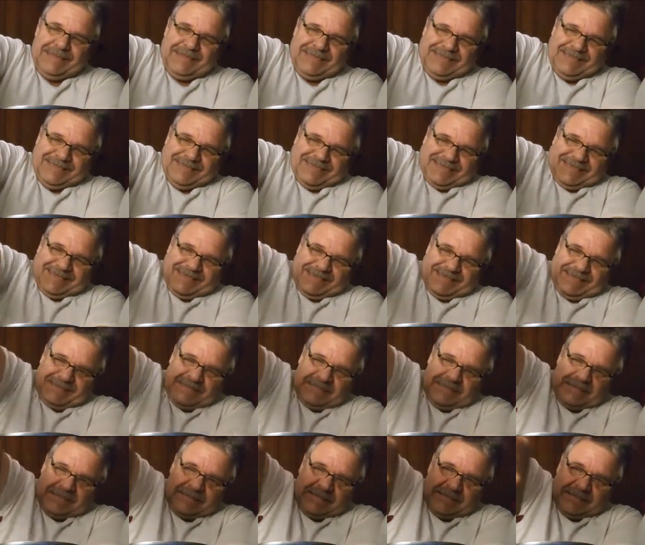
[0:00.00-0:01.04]

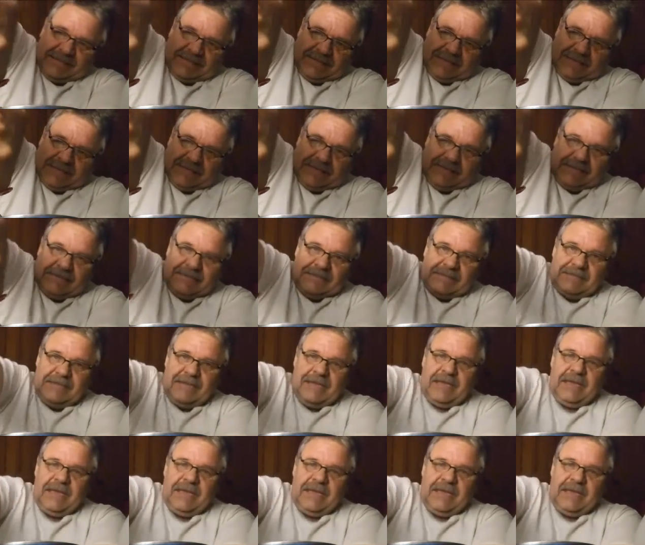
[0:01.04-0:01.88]
Nobody speaks.